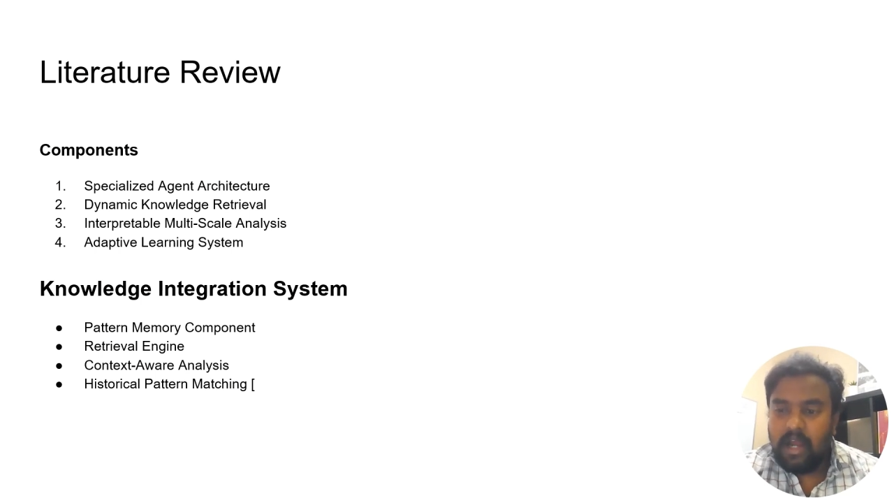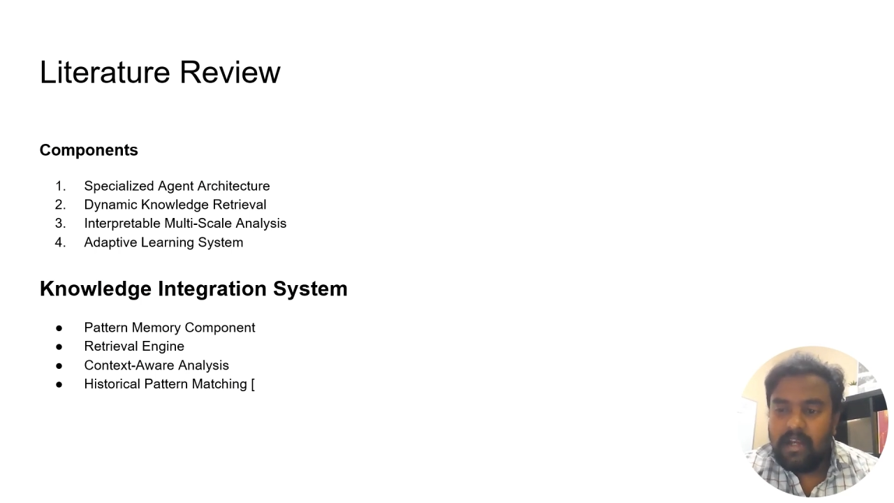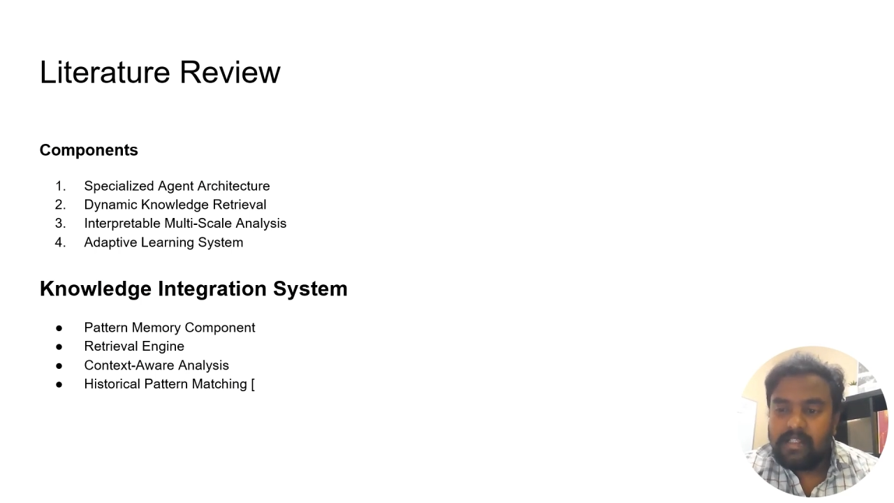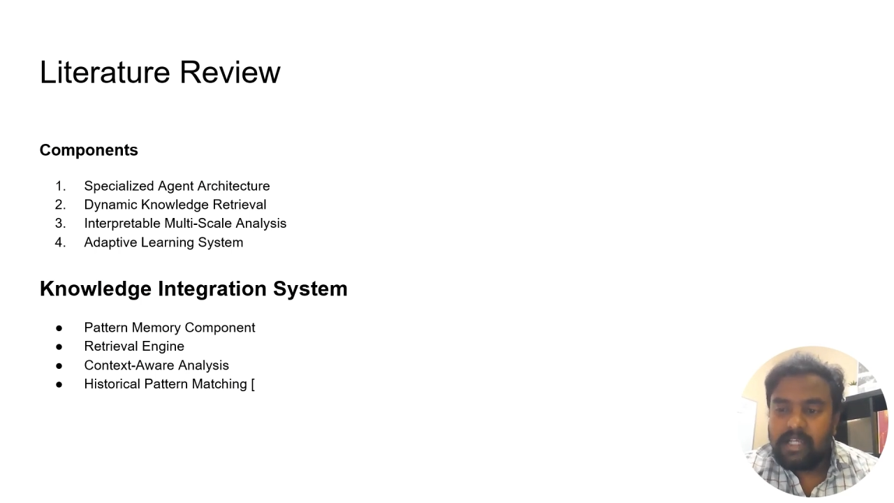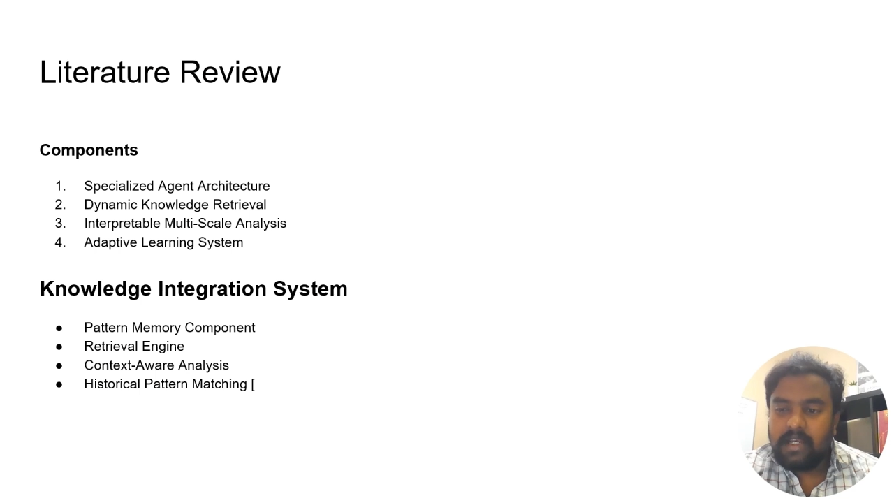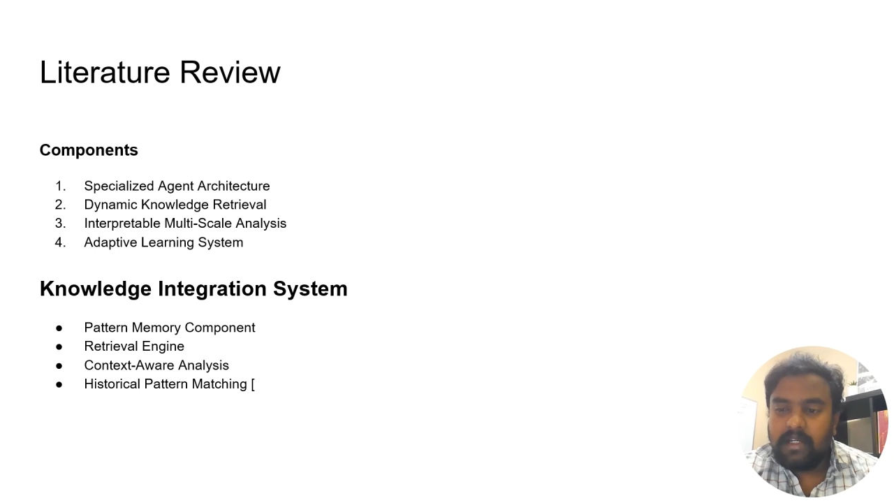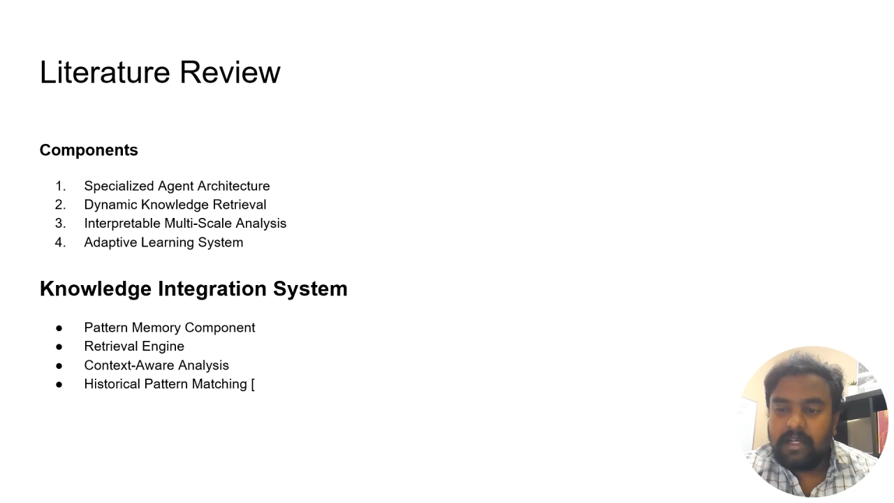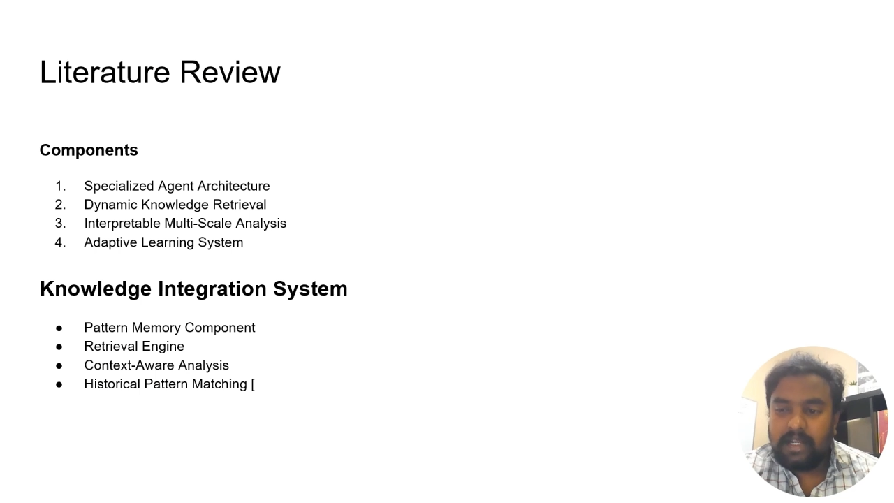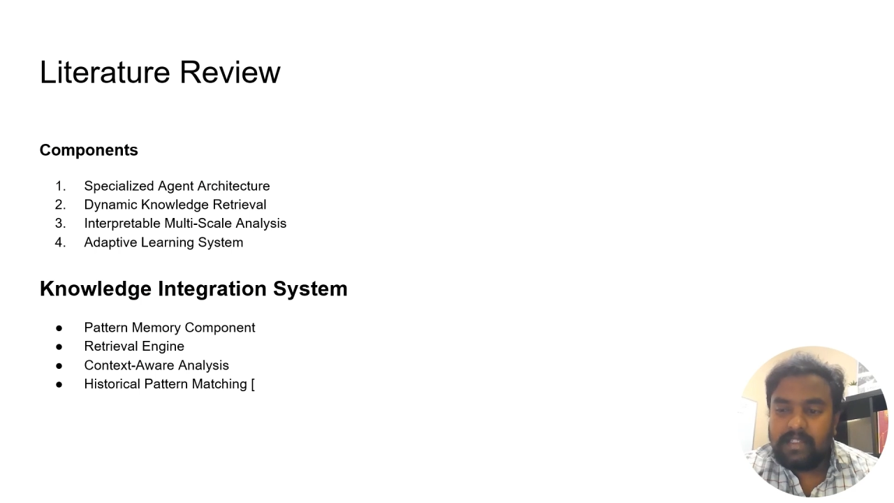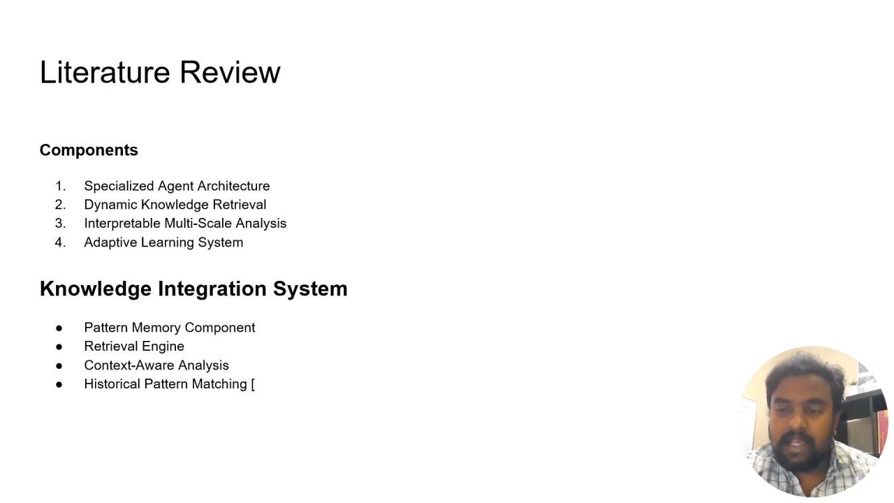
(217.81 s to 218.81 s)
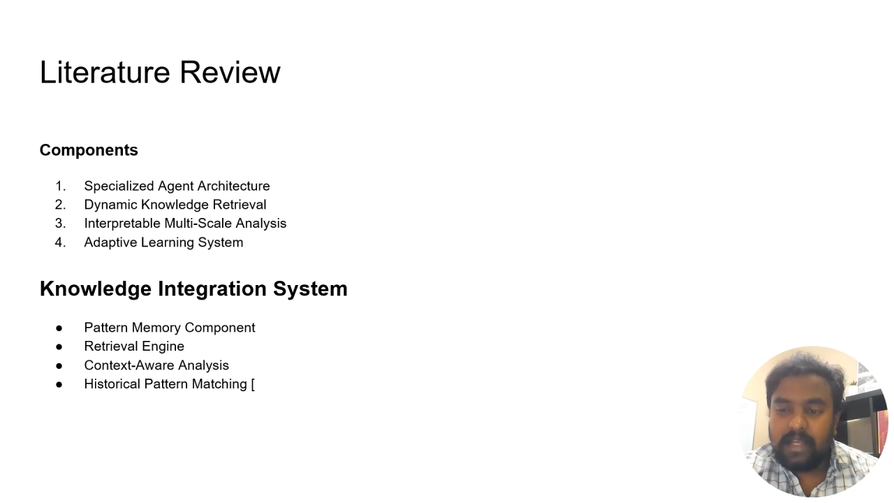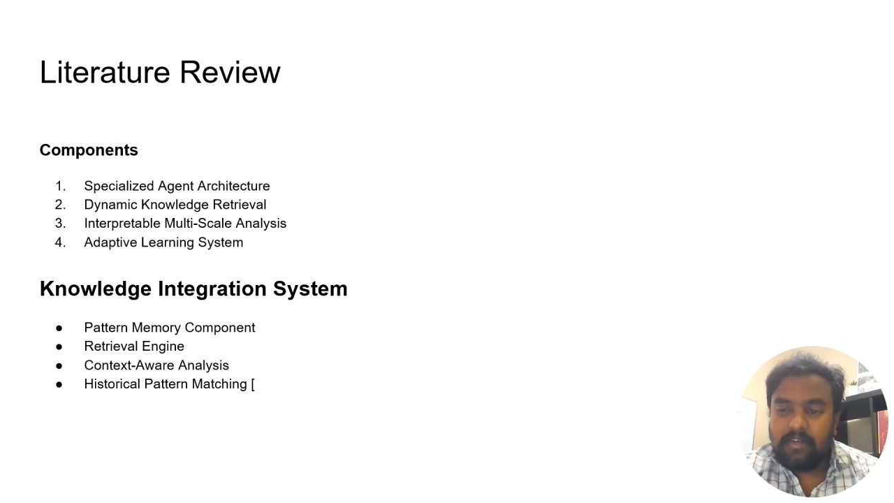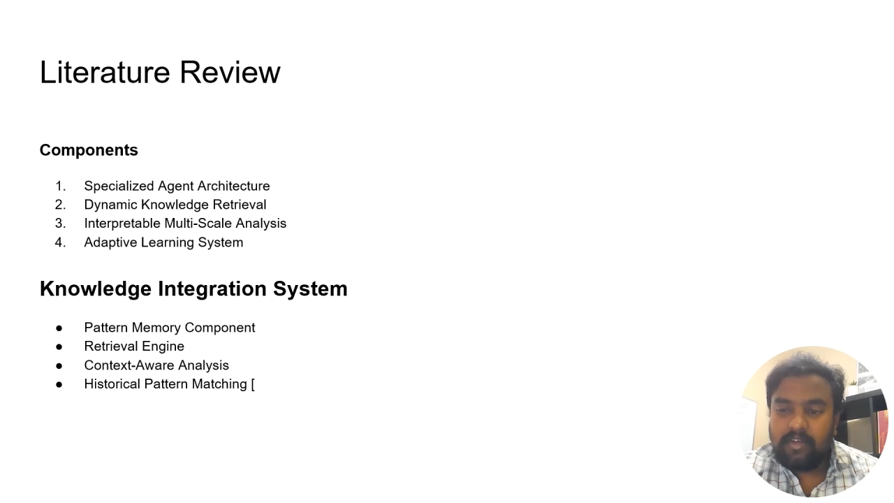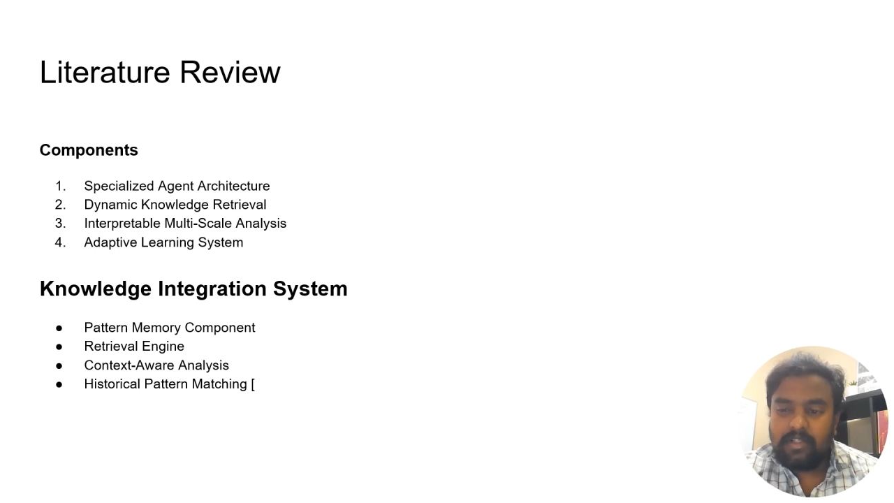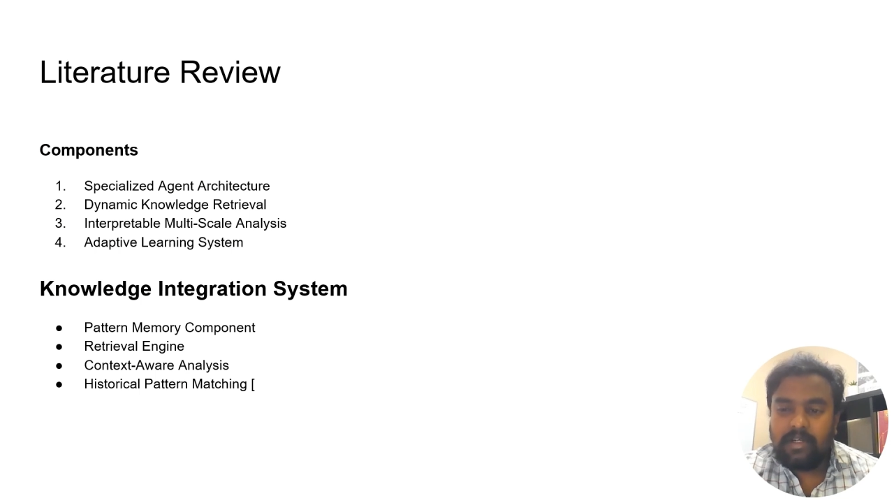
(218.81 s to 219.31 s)
understanding trends
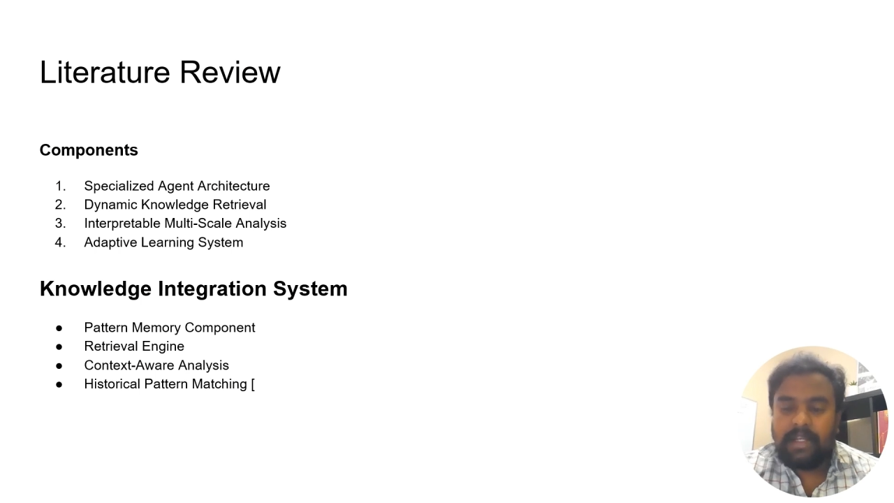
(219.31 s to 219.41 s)
across